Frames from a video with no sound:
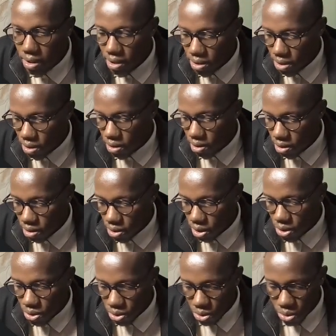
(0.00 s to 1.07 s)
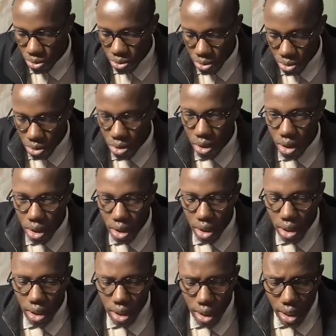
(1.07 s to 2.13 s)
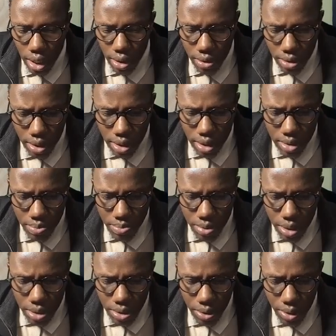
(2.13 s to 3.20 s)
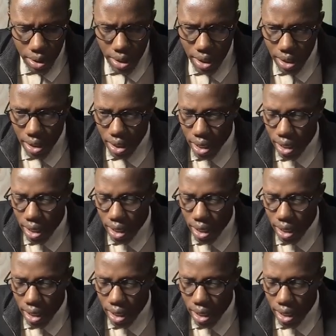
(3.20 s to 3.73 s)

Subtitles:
So you need to do I think it's psql-dev